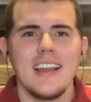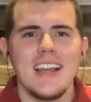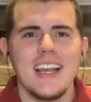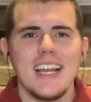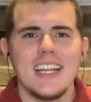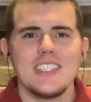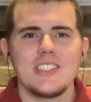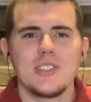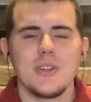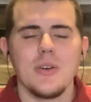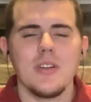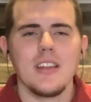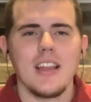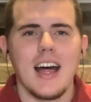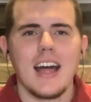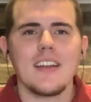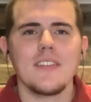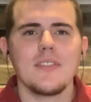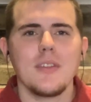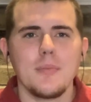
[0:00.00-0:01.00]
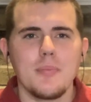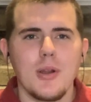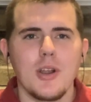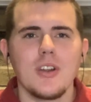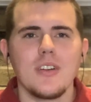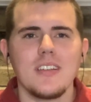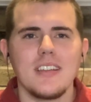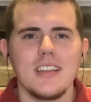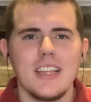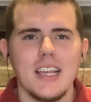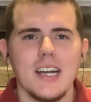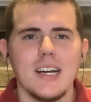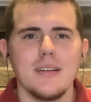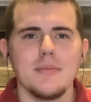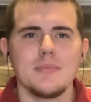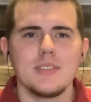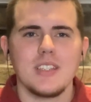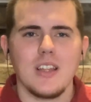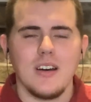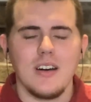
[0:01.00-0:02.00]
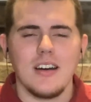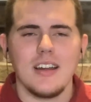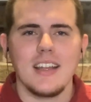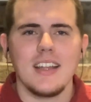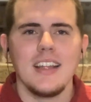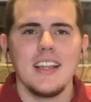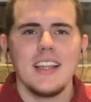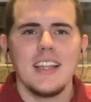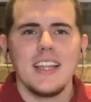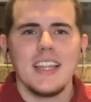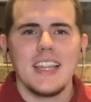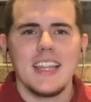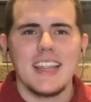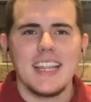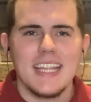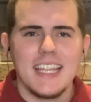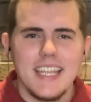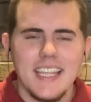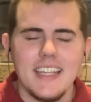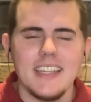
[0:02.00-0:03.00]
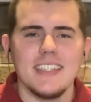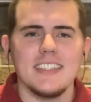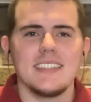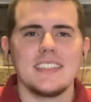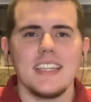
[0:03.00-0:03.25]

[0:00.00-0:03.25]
And so a lot of the burden comes on the kids.